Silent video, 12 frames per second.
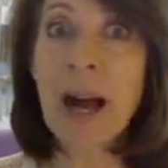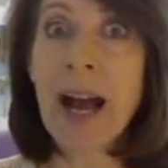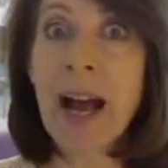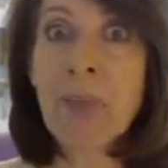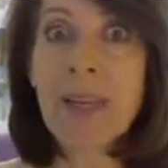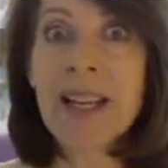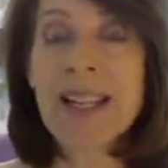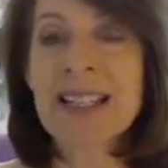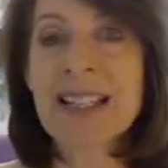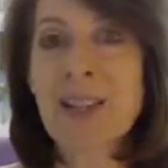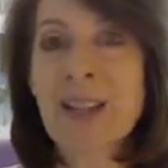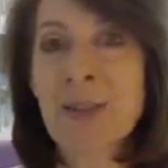how am I going to
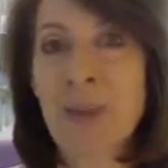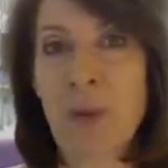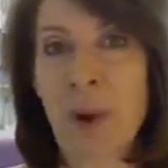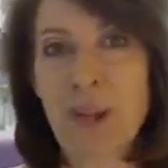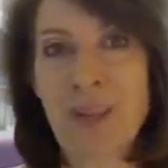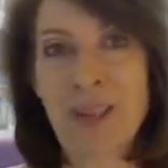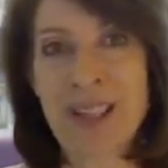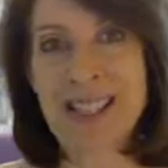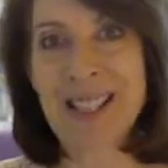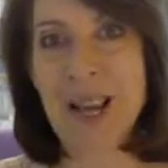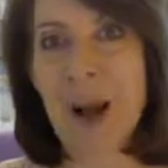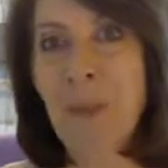dig through all of
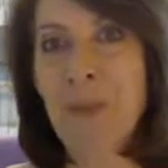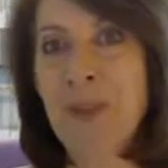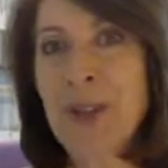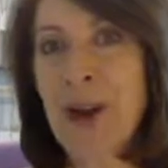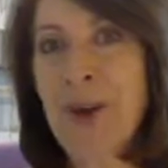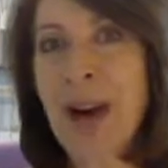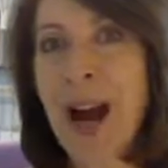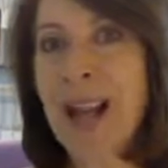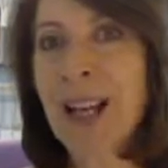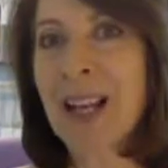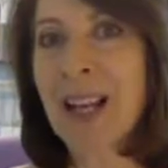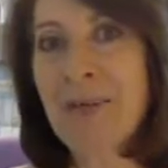this? So I
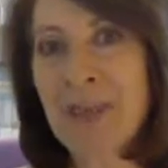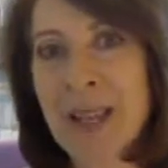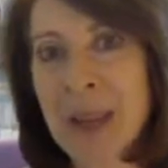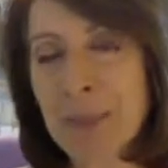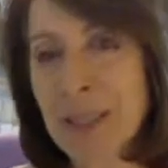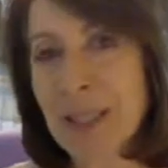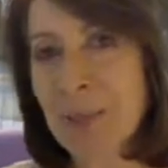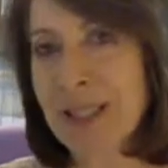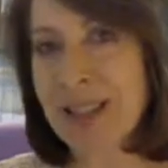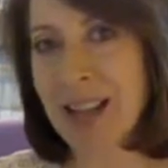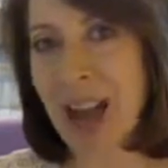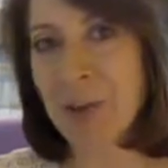love being able to
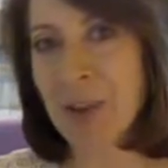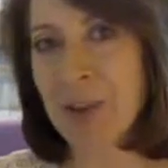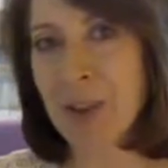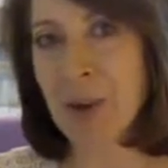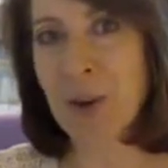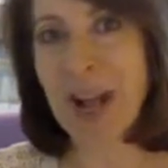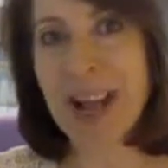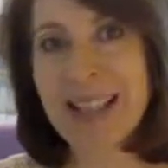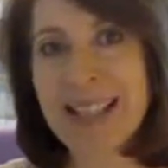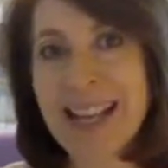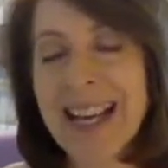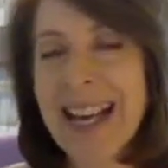spend time with you.
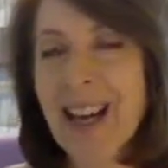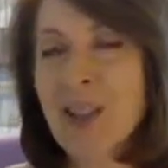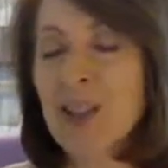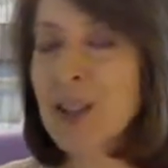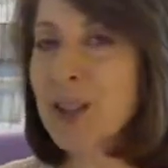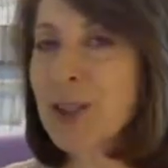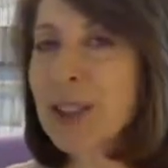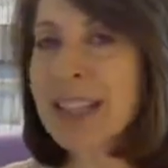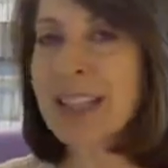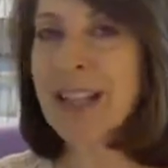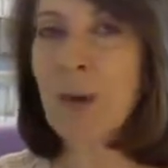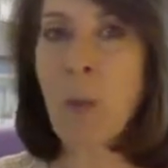And
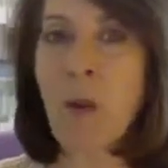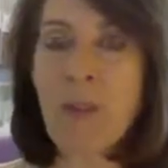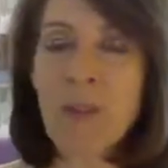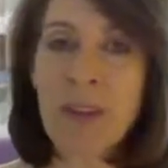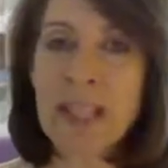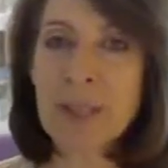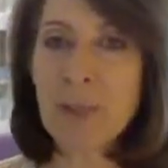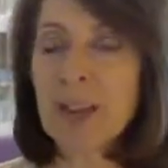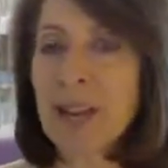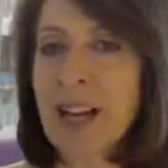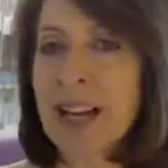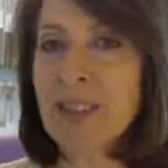certainly when the Facebook
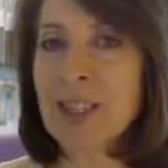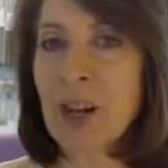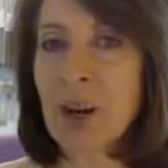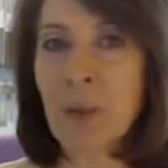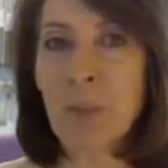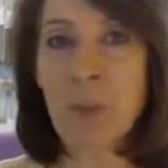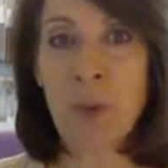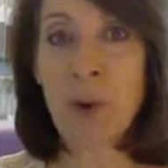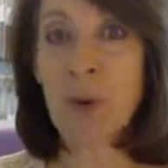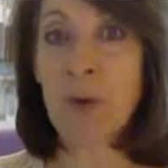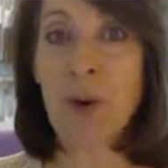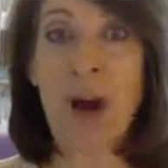Live is
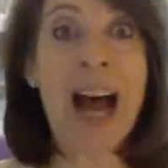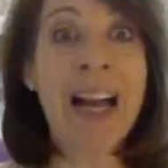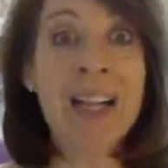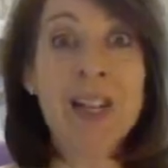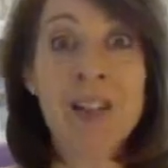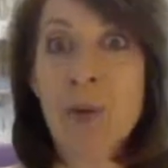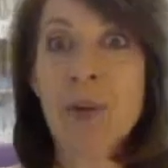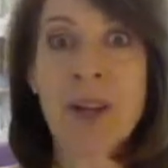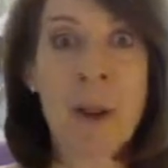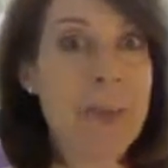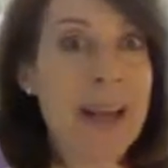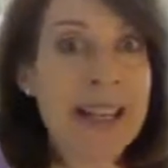over, I don't
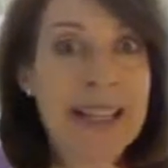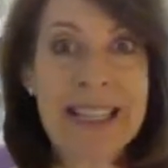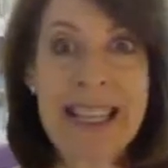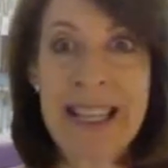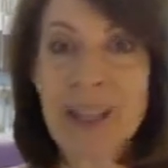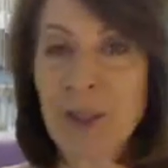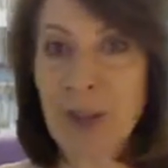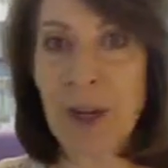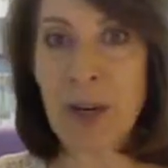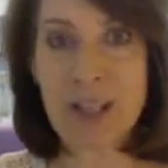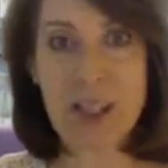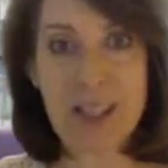come back in and answer
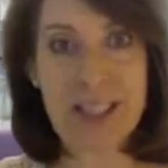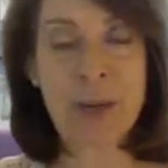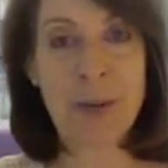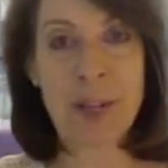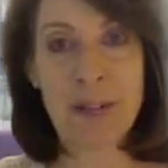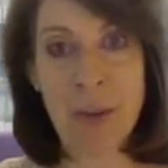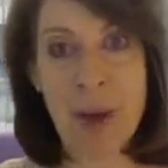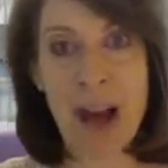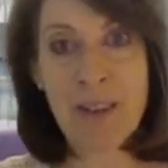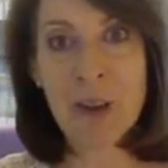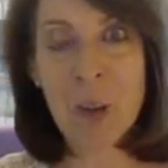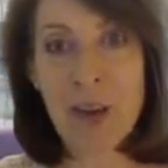questions. So if you
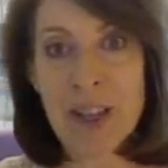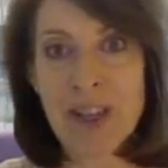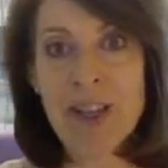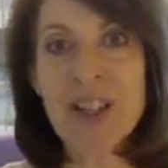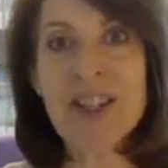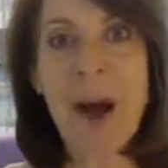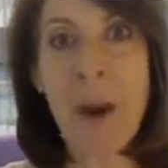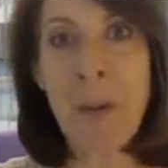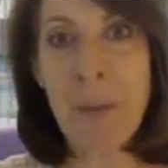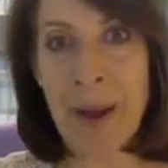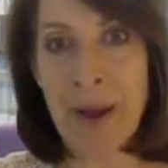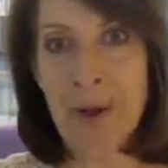have a question
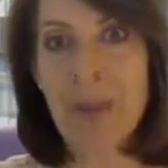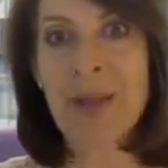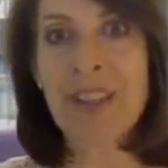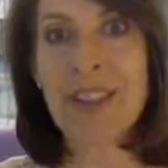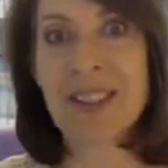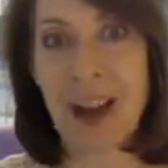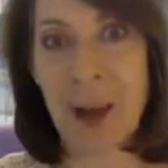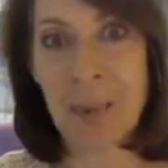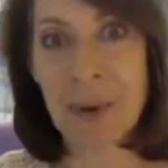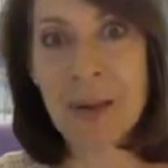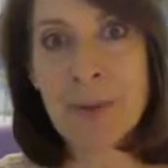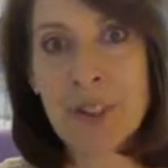about the
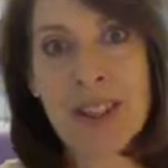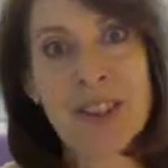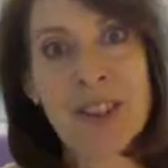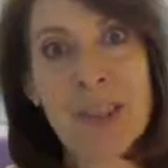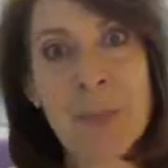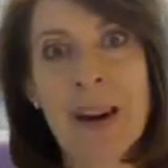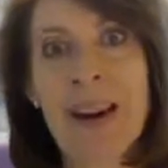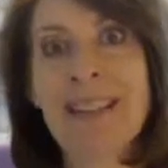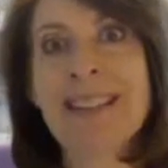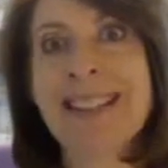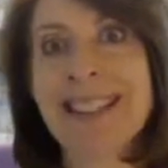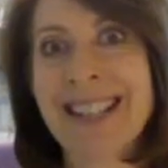topic I'm teaching about,
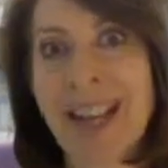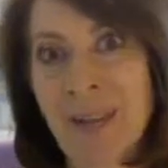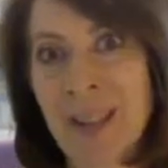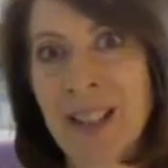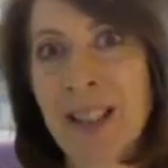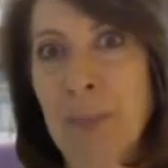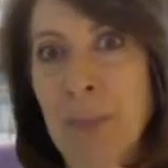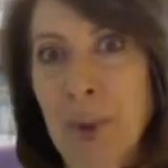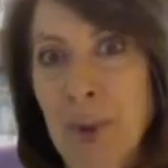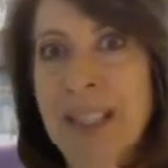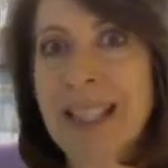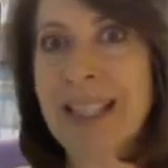definitely
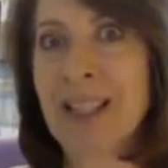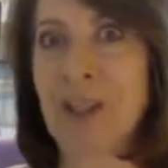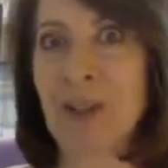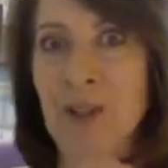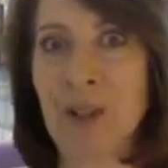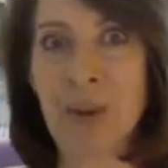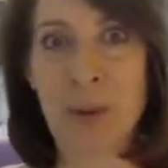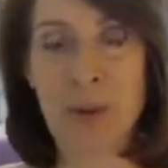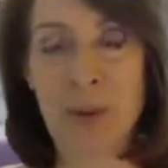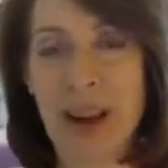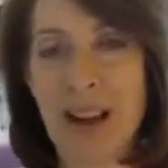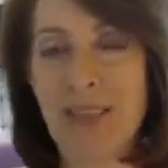put it in as soon as you
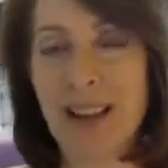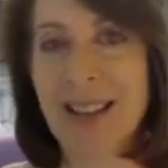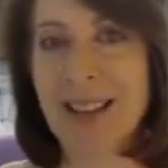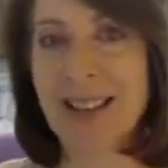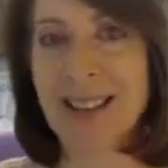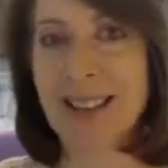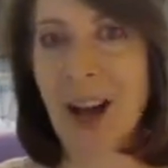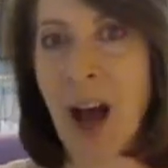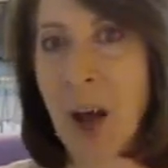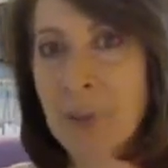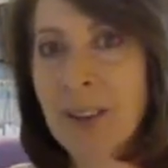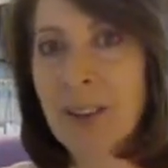arrive. And the
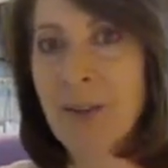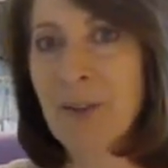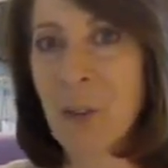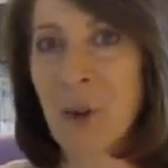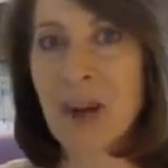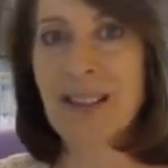topic for